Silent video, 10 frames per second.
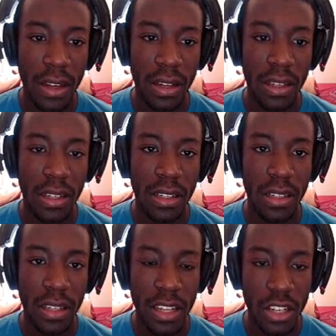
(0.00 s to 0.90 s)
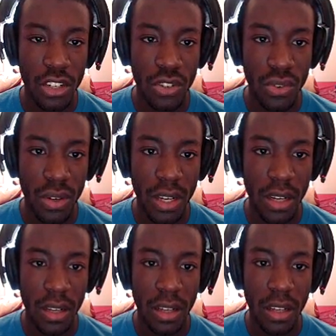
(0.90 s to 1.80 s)
Uh, get destroyed.
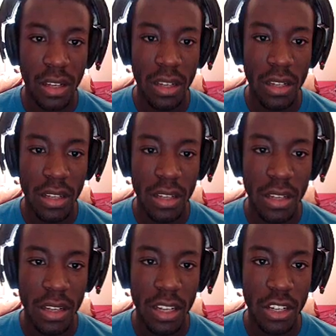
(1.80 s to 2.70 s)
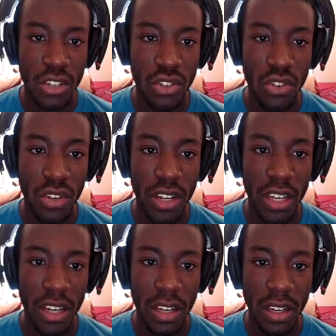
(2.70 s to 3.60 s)
Get
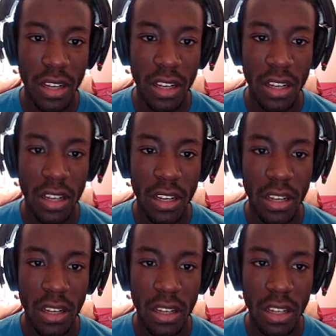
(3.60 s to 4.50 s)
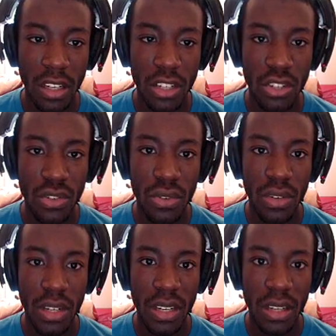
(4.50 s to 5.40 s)
destroyed. Get
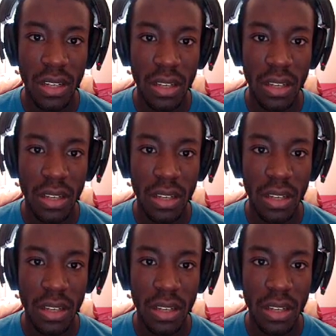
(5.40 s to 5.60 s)
destroyed.